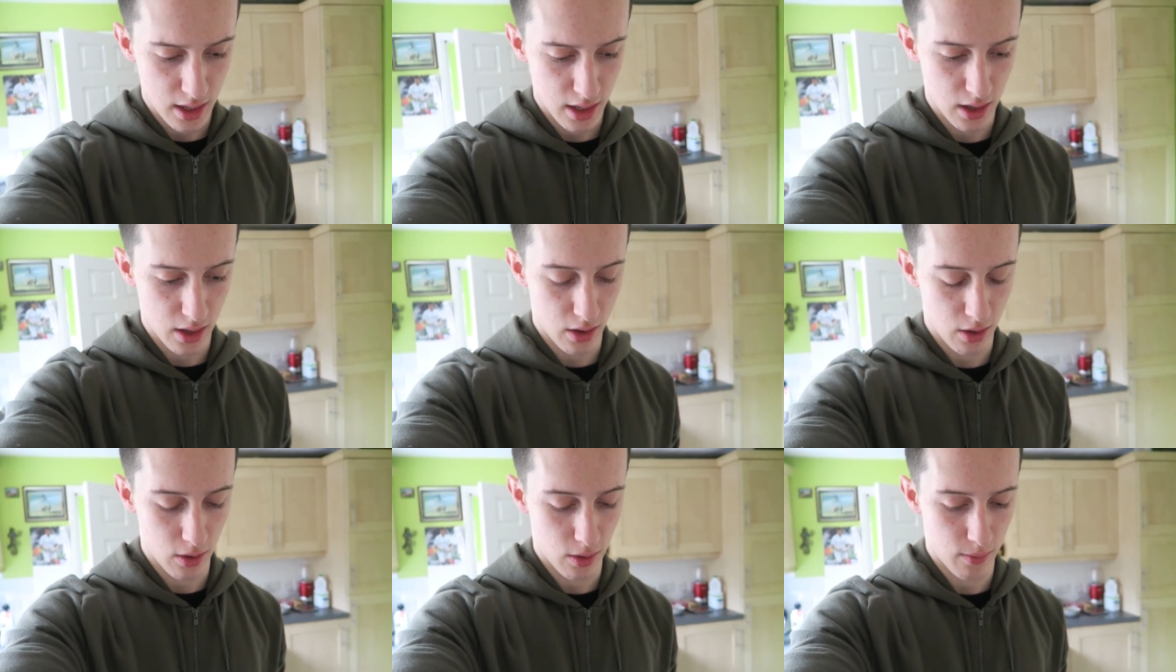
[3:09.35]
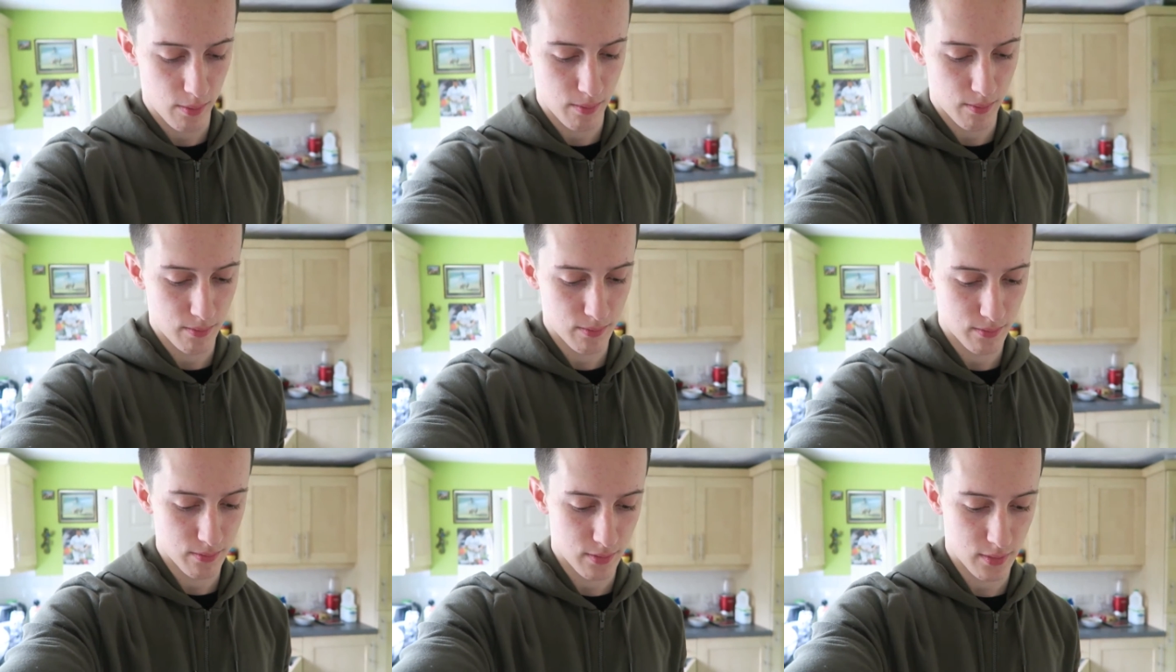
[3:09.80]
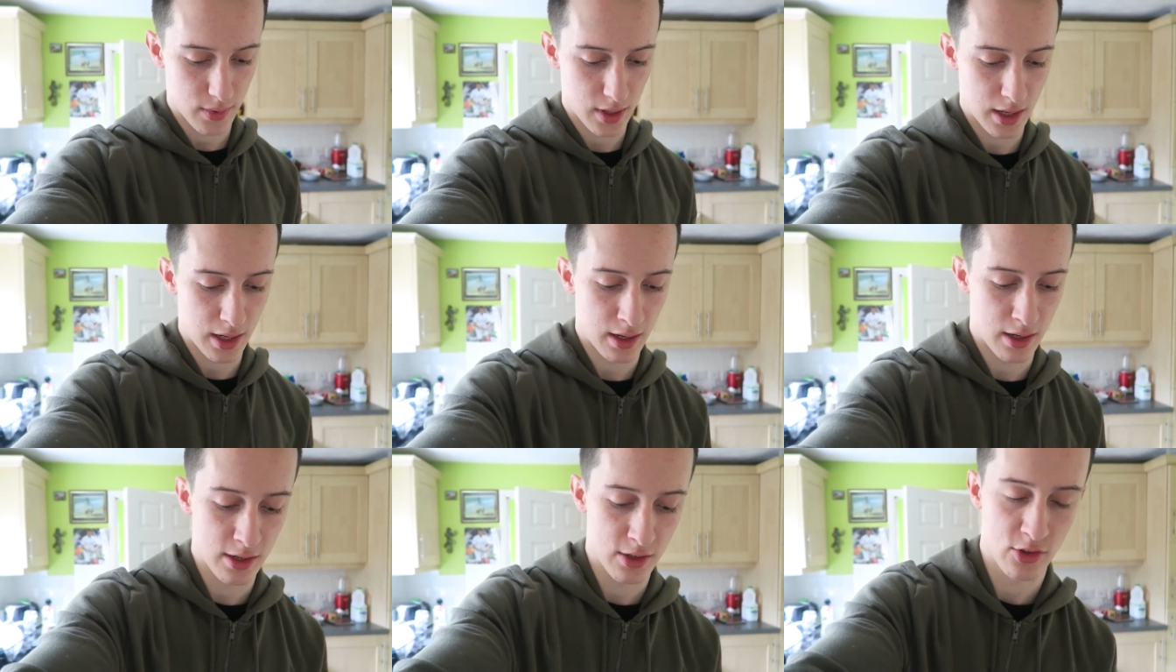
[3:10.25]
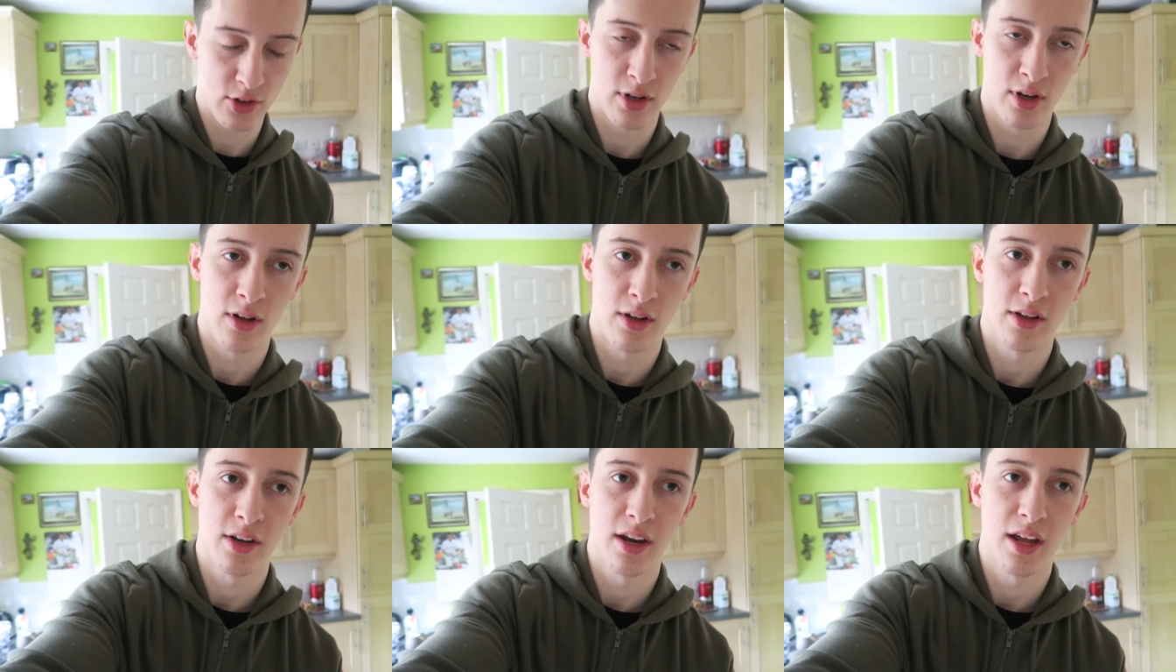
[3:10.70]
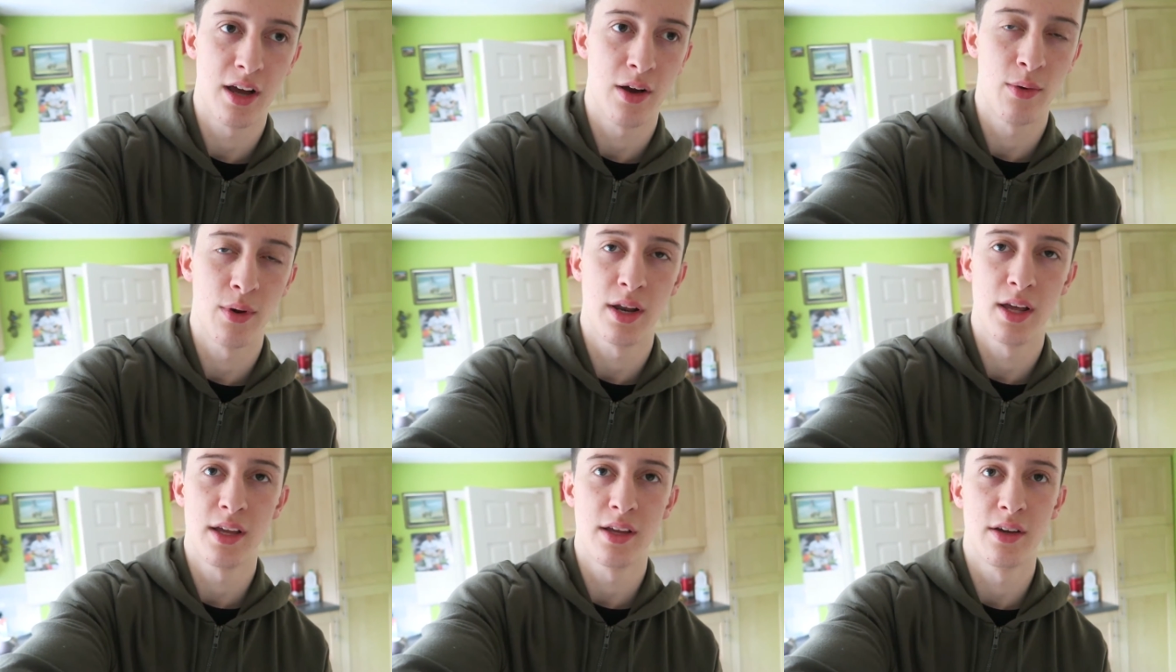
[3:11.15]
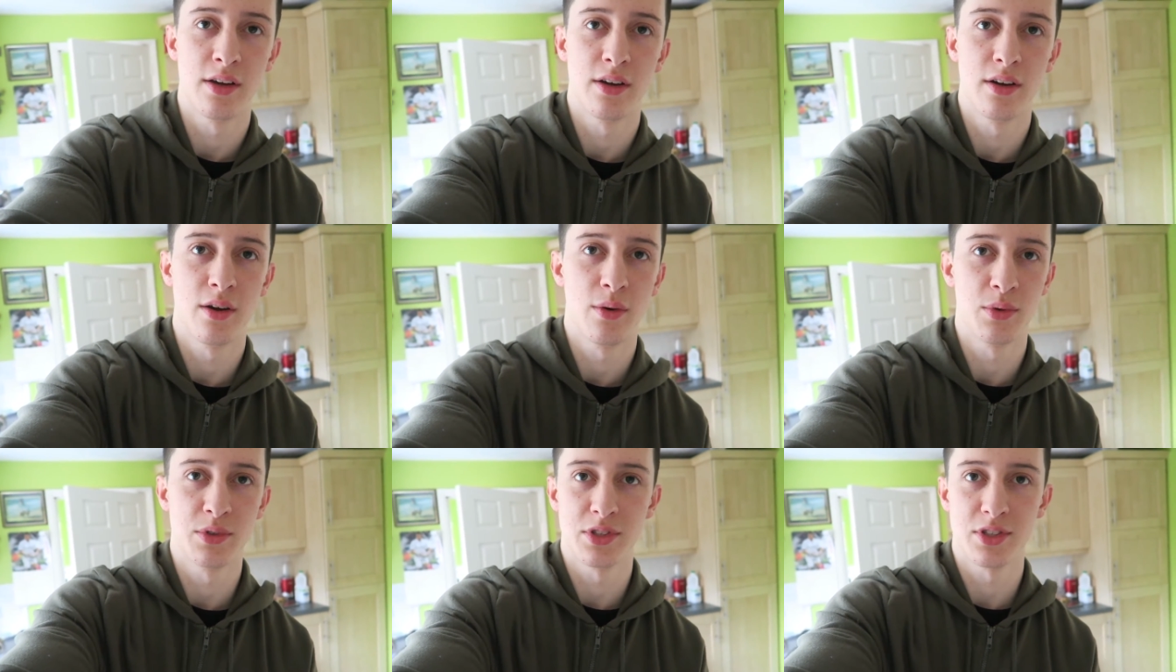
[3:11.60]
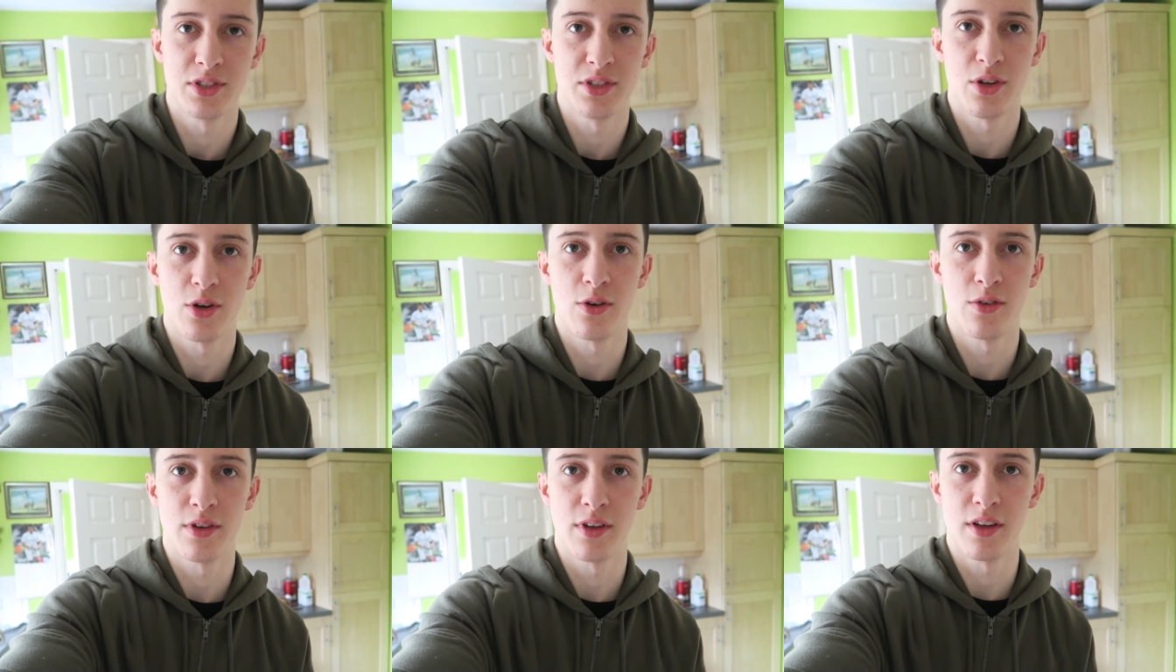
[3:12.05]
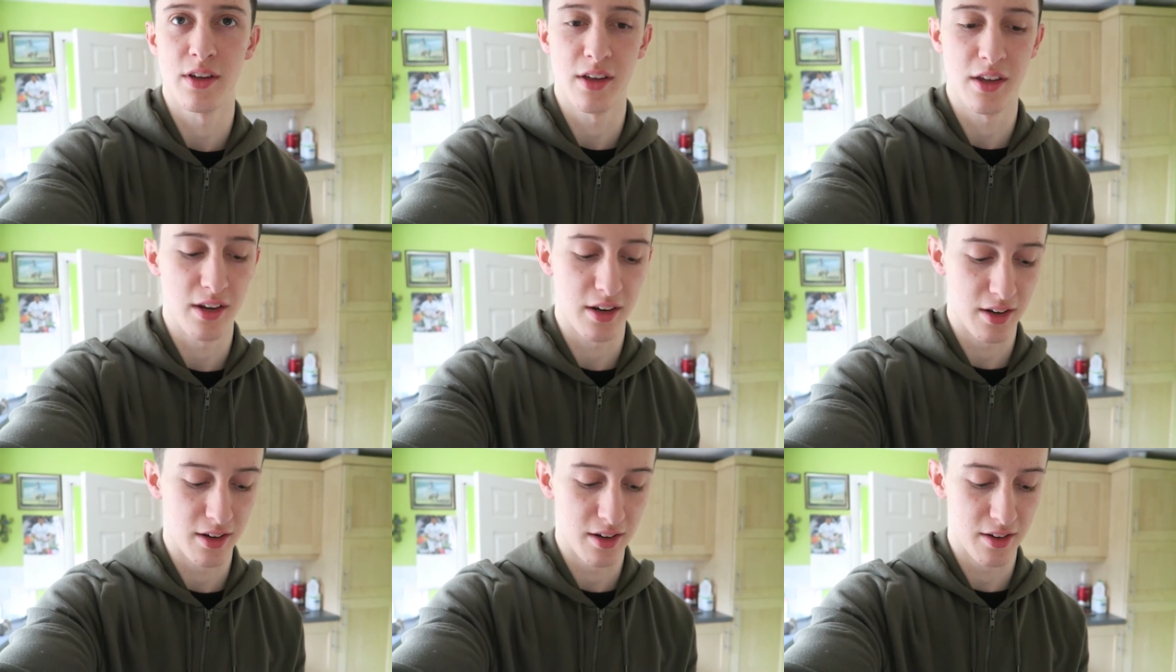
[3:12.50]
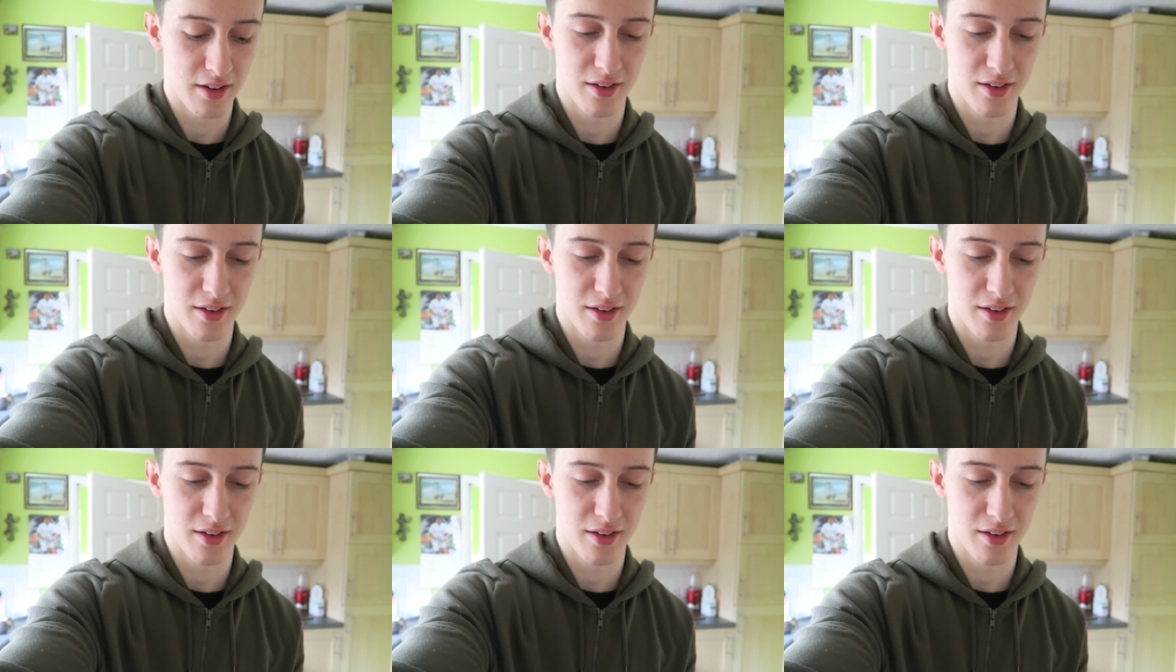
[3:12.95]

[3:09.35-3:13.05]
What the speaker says: and literally like an hour later I was starving again.